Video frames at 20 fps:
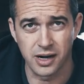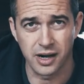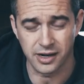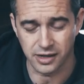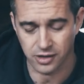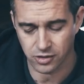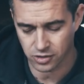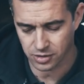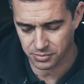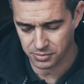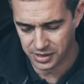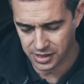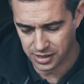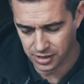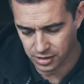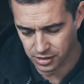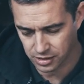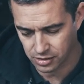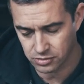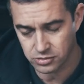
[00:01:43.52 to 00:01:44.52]
are gonna be
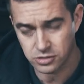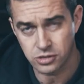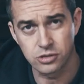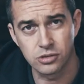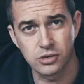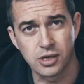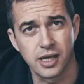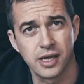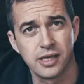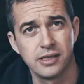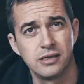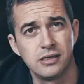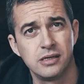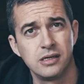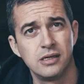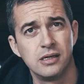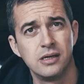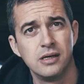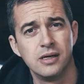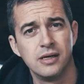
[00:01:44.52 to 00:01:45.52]
close
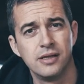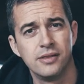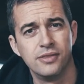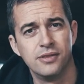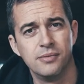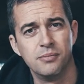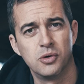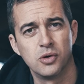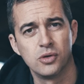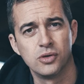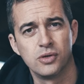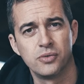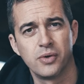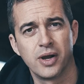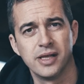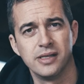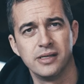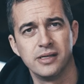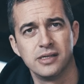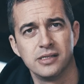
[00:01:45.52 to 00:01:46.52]
together, the more the
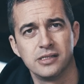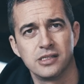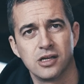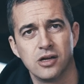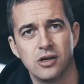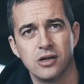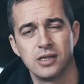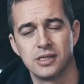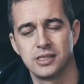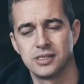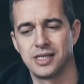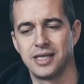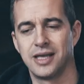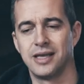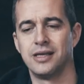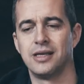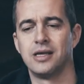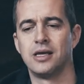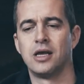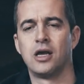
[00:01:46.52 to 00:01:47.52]
rider is gonna
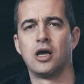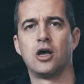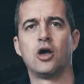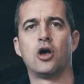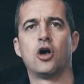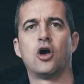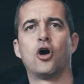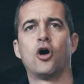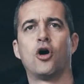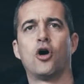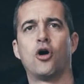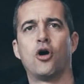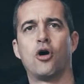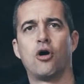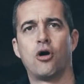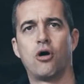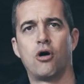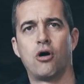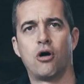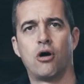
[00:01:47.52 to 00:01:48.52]
stay
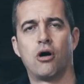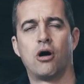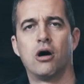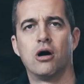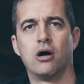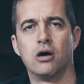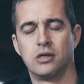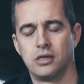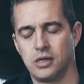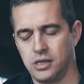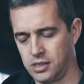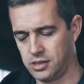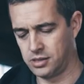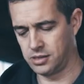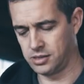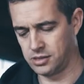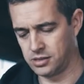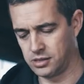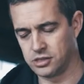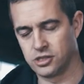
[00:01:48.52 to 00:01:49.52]
on
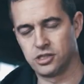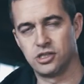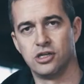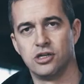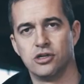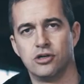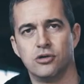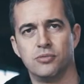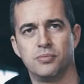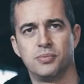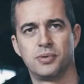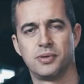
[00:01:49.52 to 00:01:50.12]
the stirrup